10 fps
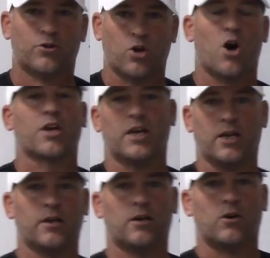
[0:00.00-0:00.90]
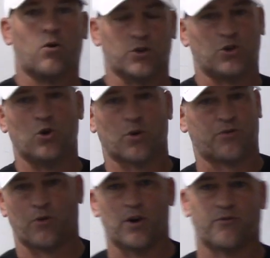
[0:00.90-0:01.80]
talking or two or
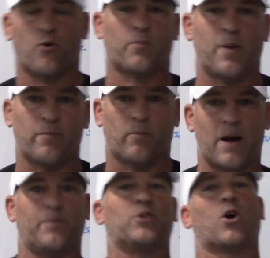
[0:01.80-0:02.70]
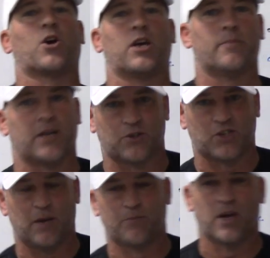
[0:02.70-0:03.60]
three or four people might be talking about the
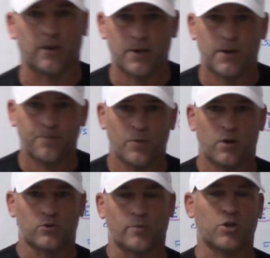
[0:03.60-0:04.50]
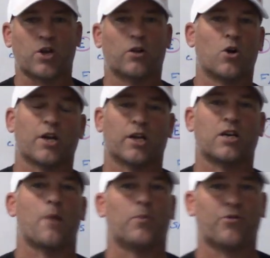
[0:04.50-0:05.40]
same thing. So I'm just going to look at a
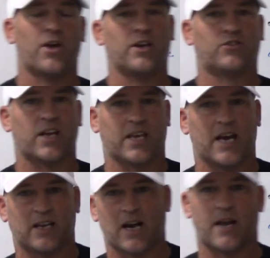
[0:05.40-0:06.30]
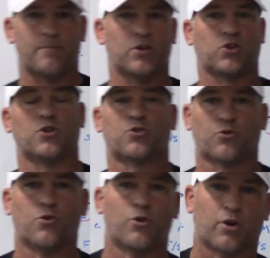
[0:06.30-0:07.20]
couple things that get kind of
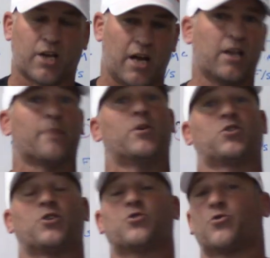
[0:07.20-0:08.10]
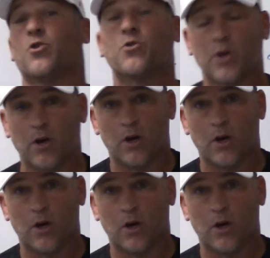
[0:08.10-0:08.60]
misconstrued or can get misconstrued